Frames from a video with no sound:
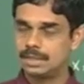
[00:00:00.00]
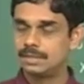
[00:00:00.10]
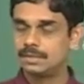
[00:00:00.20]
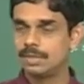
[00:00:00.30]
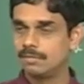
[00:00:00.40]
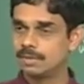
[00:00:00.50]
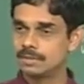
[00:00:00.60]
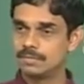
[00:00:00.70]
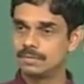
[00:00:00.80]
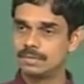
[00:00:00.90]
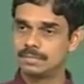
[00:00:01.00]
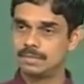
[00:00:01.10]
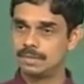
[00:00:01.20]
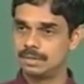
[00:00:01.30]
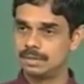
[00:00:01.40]
think it it surely works for
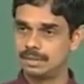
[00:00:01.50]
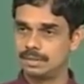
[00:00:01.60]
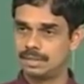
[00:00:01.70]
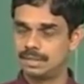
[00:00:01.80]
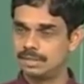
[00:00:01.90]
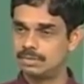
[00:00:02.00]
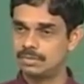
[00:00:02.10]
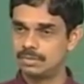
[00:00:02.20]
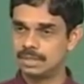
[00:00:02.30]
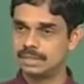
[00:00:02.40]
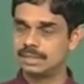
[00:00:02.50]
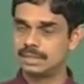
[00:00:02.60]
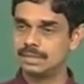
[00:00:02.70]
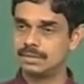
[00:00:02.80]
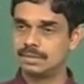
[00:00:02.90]
small, uh, and there's no
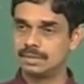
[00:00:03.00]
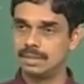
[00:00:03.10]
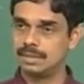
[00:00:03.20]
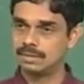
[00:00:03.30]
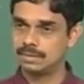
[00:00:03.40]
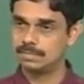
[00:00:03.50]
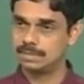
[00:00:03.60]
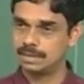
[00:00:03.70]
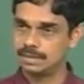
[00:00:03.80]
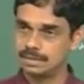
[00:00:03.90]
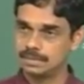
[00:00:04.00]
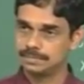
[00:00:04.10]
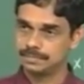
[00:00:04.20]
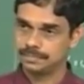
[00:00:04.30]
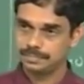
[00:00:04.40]
restraint on real or complex.
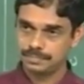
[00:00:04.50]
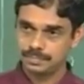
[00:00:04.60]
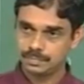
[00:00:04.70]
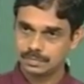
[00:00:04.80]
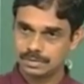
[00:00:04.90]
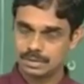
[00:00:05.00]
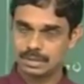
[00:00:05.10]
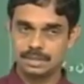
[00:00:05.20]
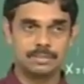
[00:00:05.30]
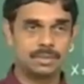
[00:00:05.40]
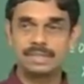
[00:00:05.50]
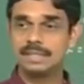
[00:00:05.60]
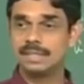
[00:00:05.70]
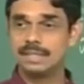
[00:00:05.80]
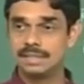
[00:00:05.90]
Uh, the
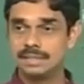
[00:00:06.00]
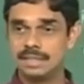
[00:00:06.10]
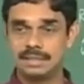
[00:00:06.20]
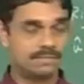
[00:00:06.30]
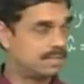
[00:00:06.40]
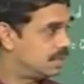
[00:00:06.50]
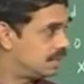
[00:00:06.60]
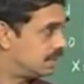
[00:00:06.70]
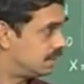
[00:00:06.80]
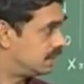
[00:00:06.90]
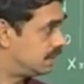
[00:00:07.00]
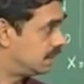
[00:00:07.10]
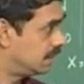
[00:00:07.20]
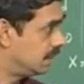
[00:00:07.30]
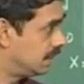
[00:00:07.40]
question here is that whether this
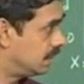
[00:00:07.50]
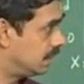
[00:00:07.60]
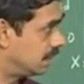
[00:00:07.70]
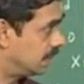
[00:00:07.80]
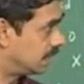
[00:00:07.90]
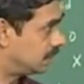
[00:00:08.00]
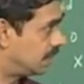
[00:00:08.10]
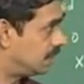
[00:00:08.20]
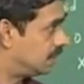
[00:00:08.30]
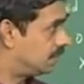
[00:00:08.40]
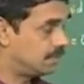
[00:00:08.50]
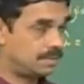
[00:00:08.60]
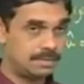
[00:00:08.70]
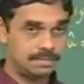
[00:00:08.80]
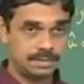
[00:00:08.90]
uh, expansion for
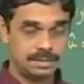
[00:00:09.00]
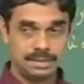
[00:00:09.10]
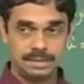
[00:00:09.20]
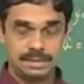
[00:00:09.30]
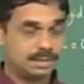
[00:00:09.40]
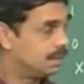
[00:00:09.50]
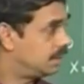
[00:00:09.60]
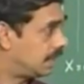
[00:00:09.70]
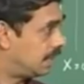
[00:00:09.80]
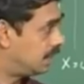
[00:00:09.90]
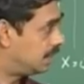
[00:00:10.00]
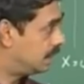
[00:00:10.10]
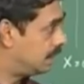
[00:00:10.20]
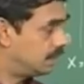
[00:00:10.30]
tan